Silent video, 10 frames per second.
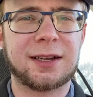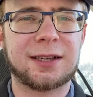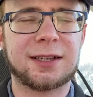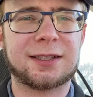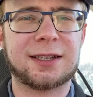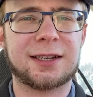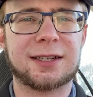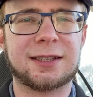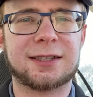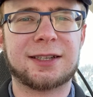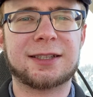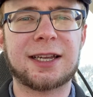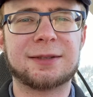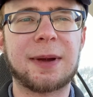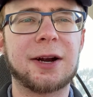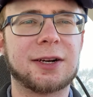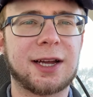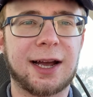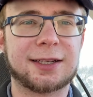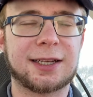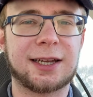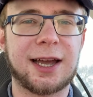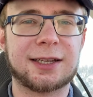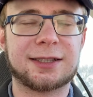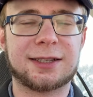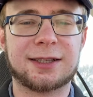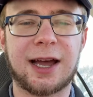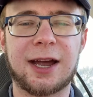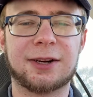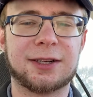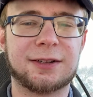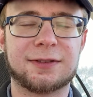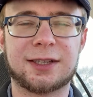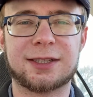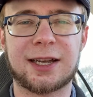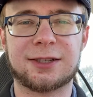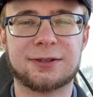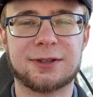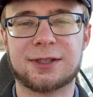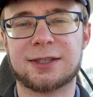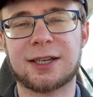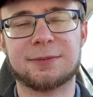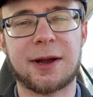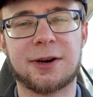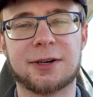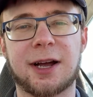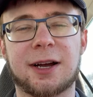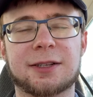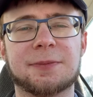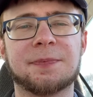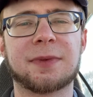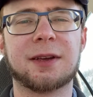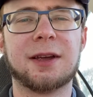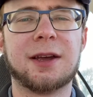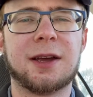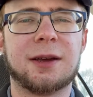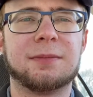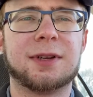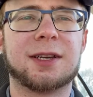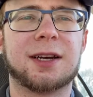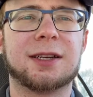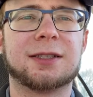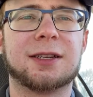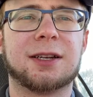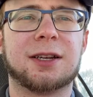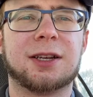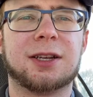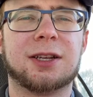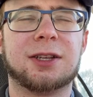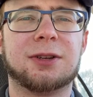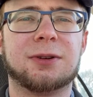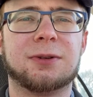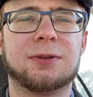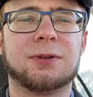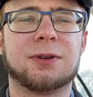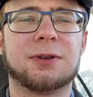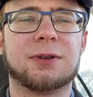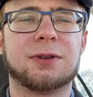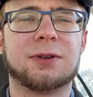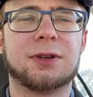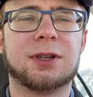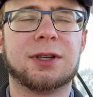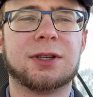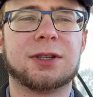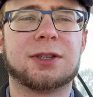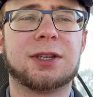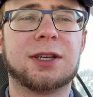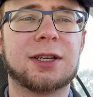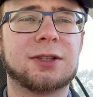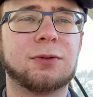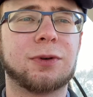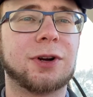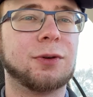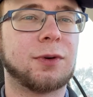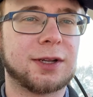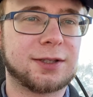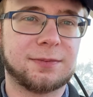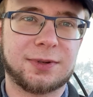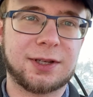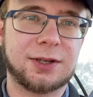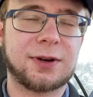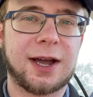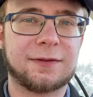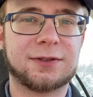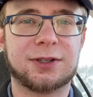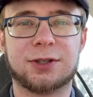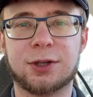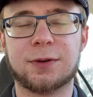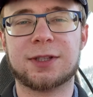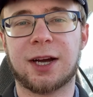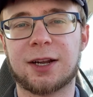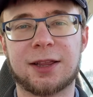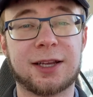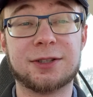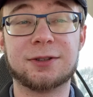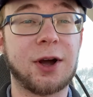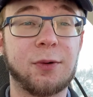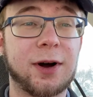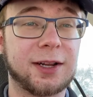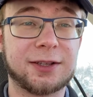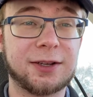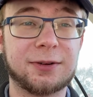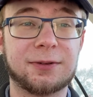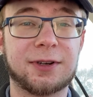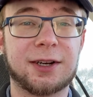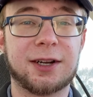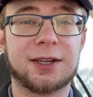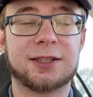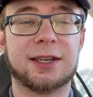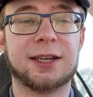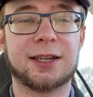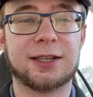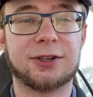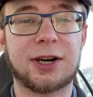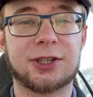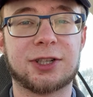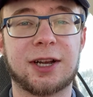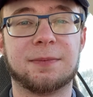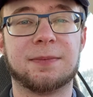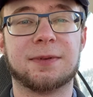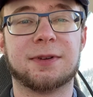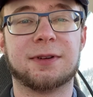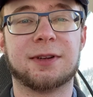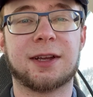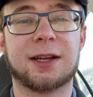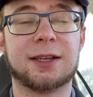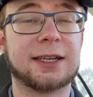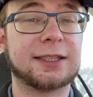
It's a success paradox, I guess. The irony of success, or the success paradox. Because to get to where you want to be, you have to do a ton of things you don't want to do. To get into great shape and get a